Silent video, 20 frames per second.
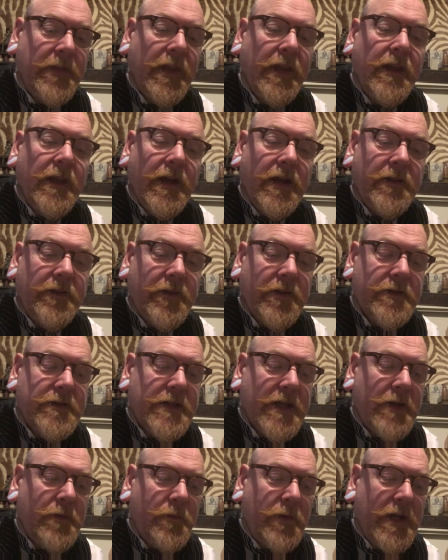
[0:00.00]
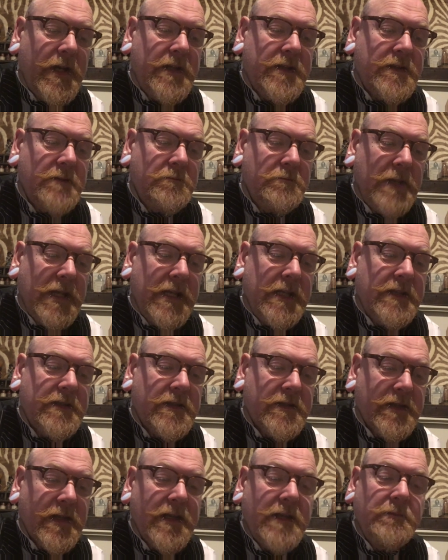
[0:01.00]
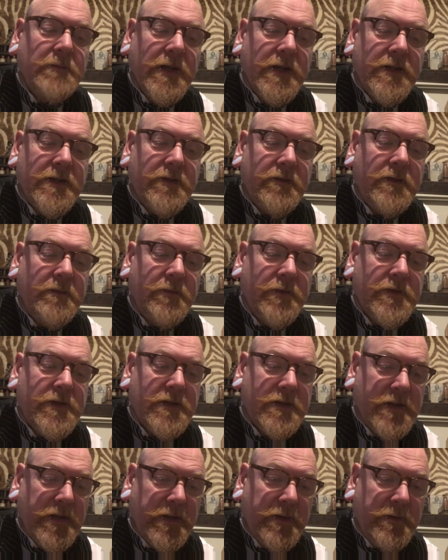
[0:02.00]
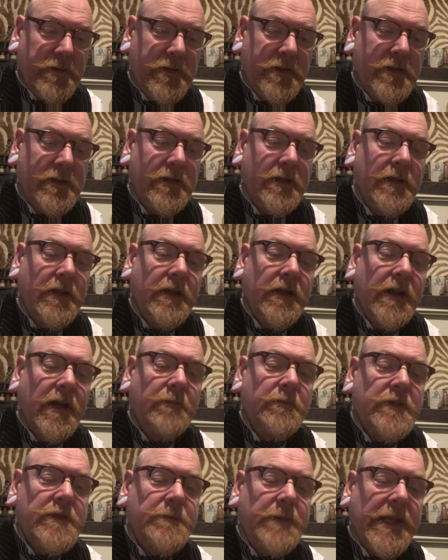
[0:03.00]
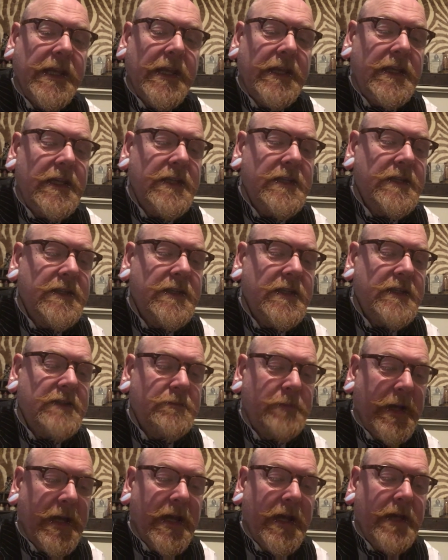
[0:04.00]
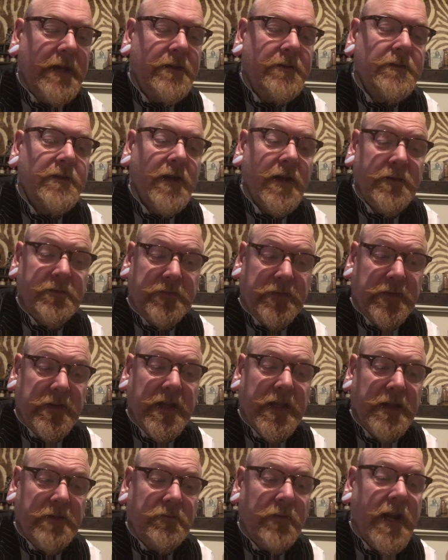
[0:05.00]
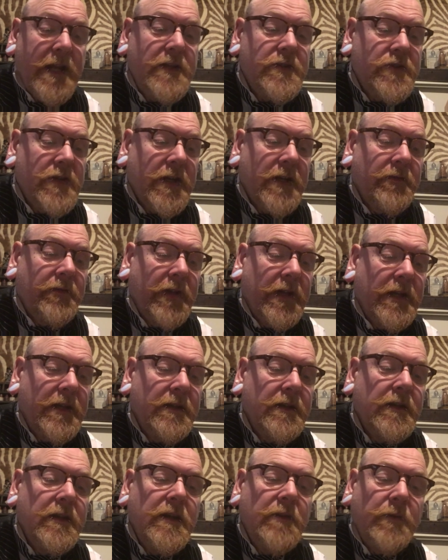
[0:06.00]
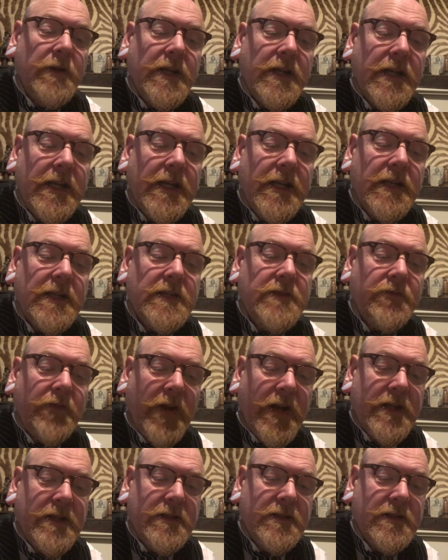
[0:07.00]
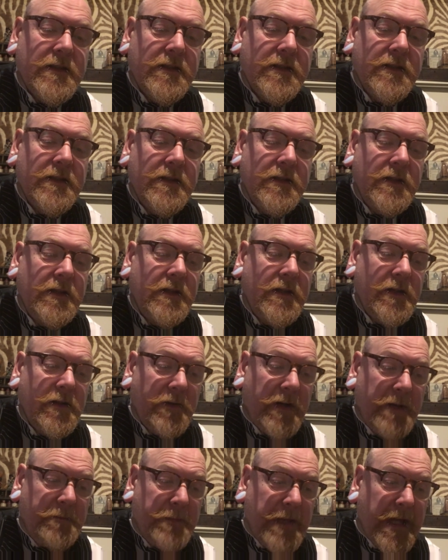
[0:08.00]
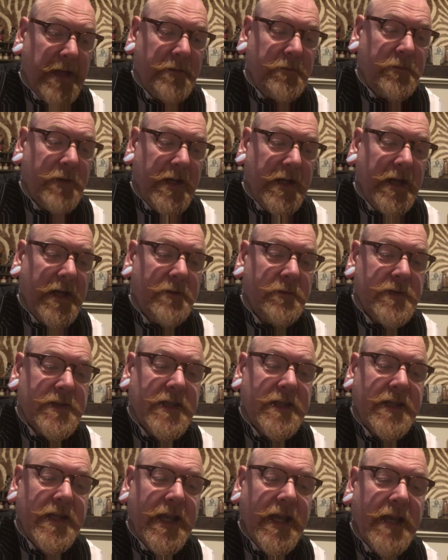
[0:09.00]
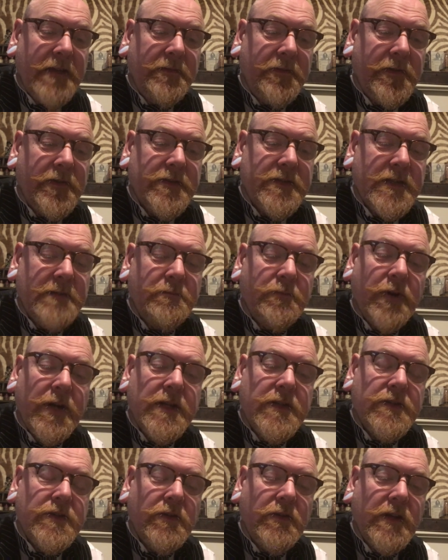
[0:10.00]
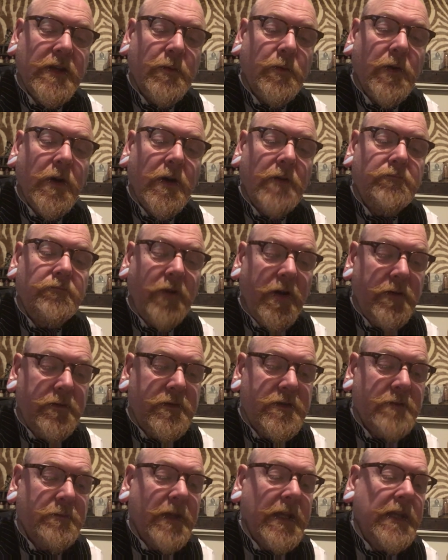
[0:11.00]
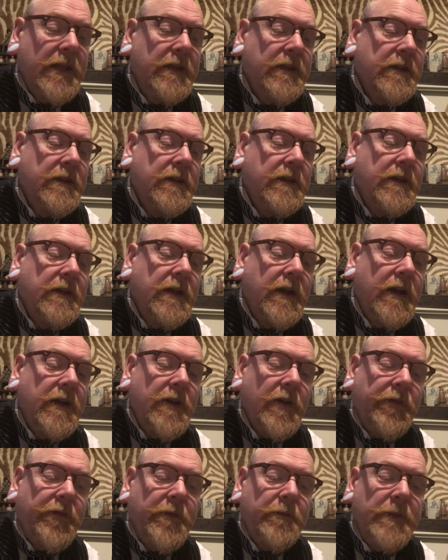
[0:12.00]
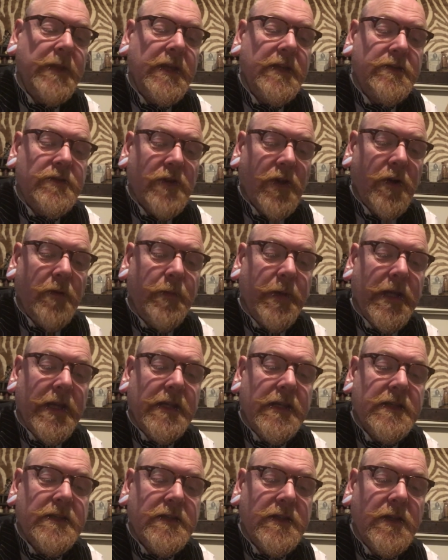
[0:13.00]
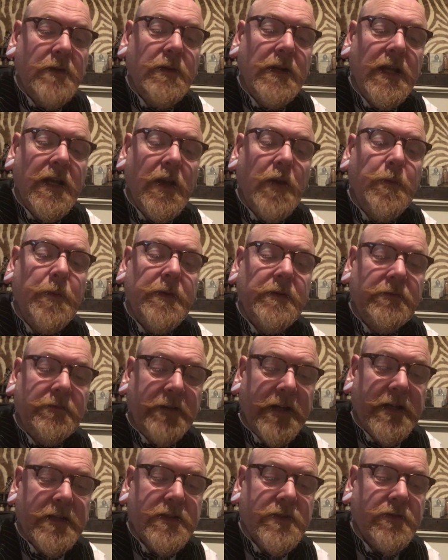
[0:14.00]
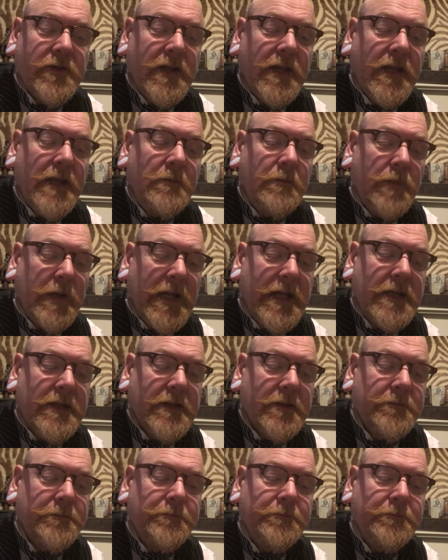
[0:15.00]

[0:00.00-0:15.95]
I thought out ways and means as any murderer must do, and was beginning to despair of the arranging of it when an English friend, who I met when I was in the Air Force in Britain during the war, wrote to me and offered me a job in his newly opened factory in Blaydon.